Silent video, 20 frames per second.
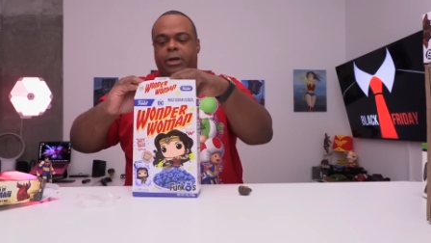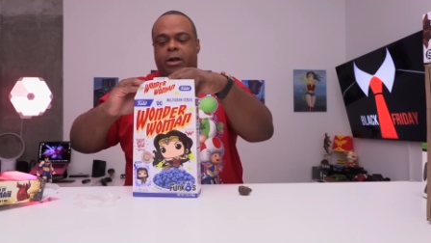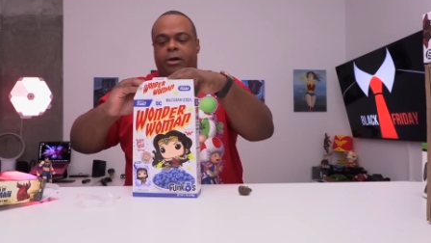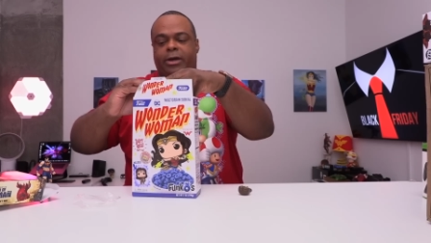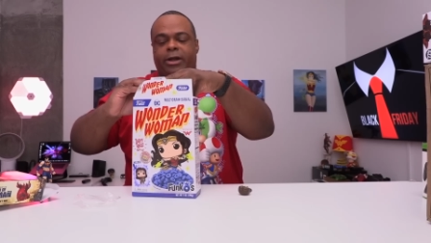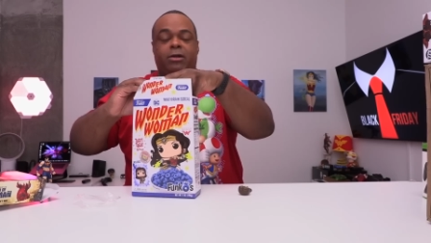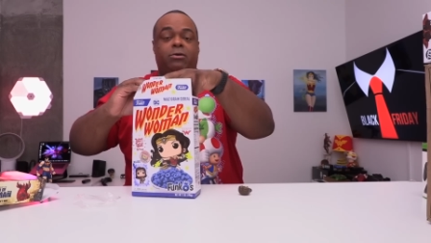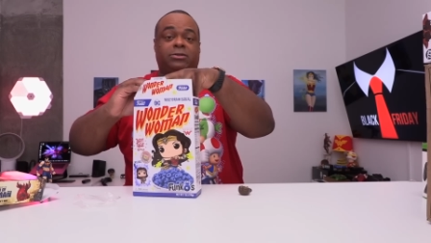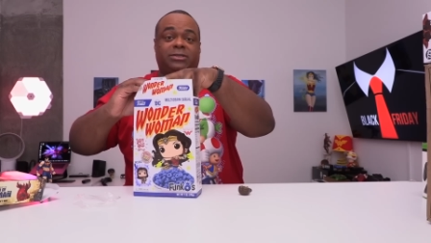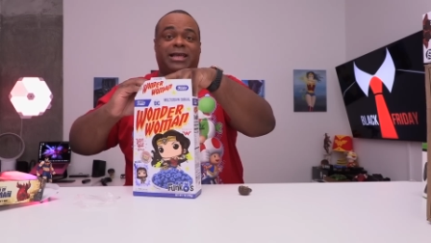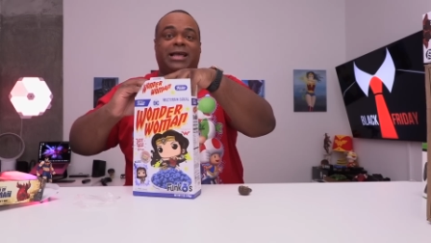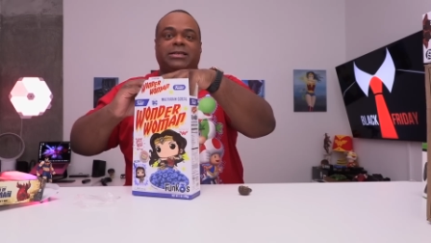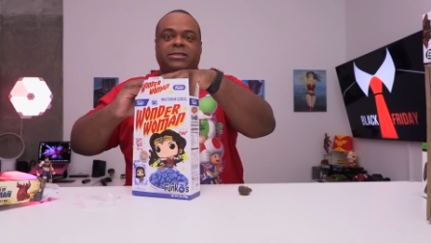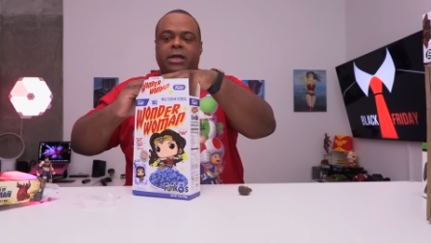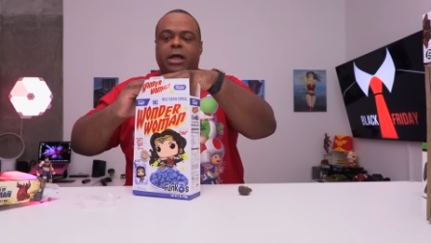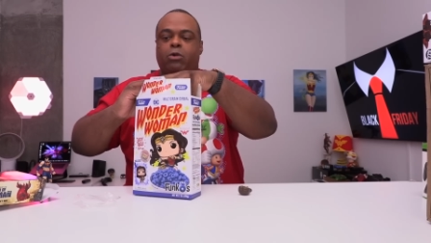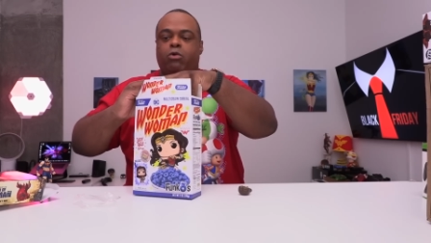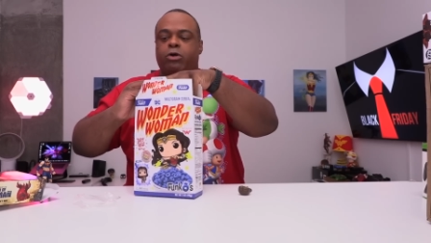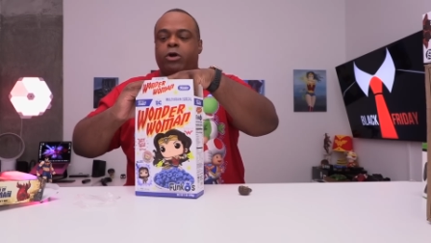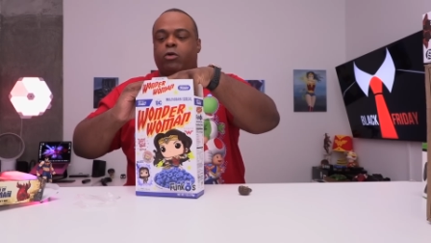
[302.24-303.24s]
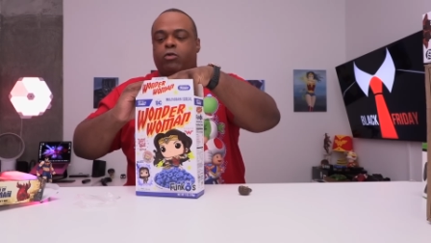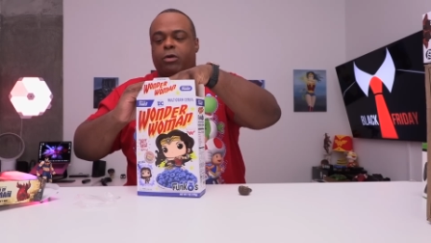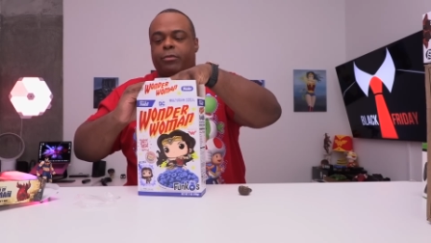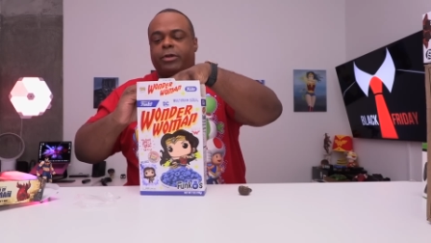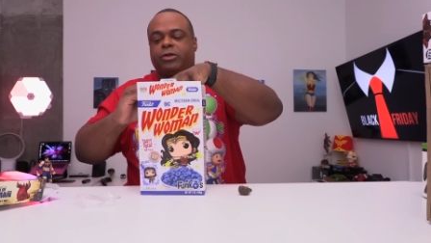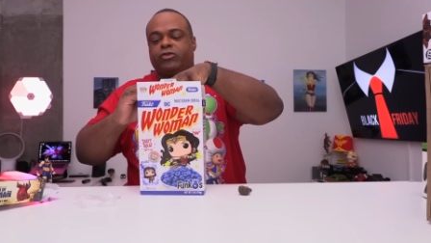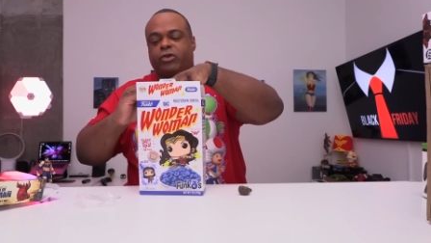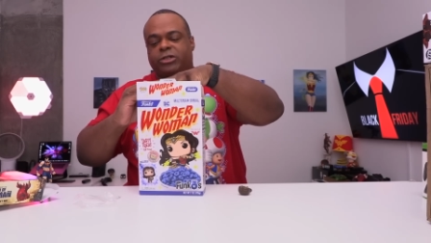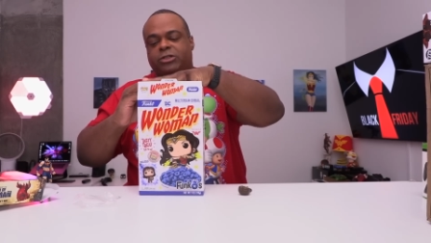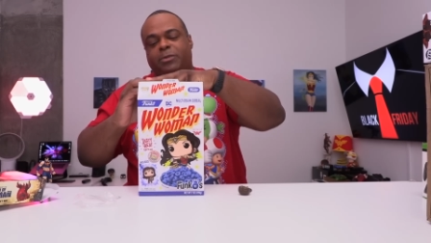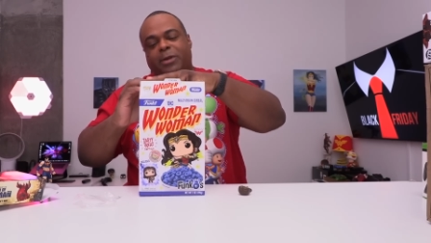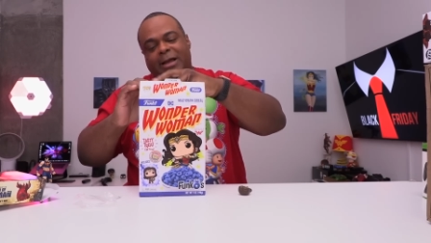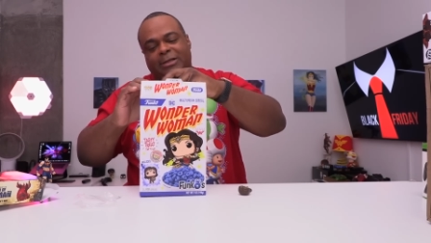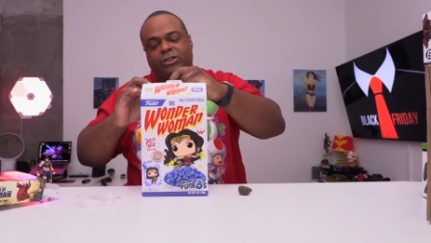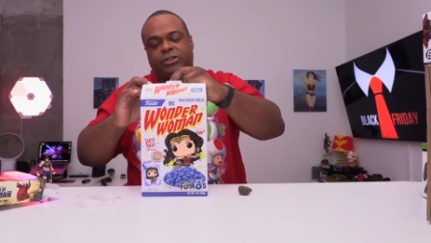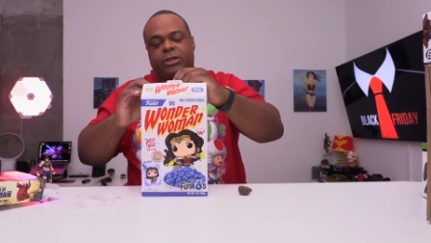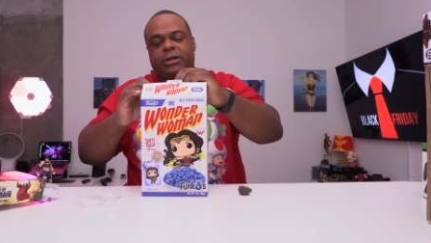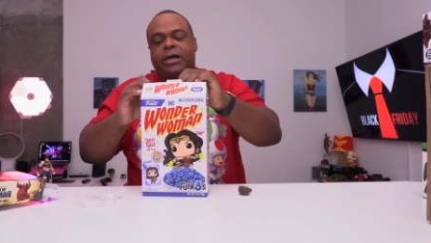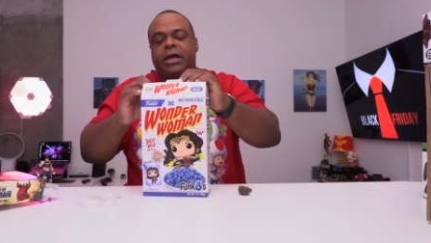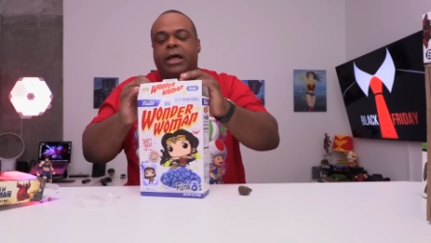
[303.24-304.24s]
know, it don't taste like Wonder Woman. Trust me, I
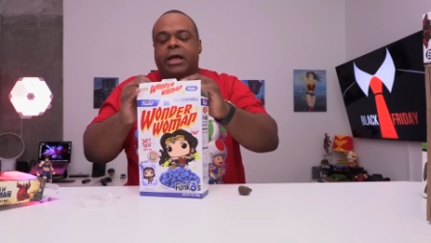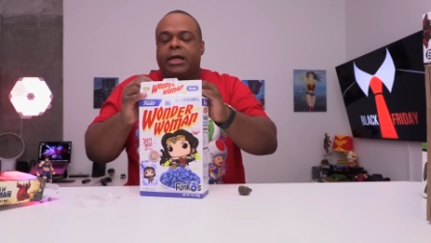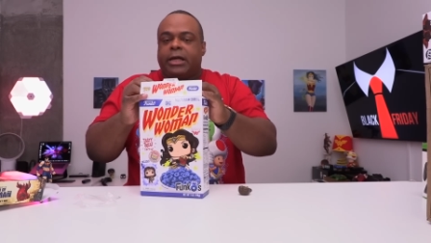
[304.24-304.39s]
should.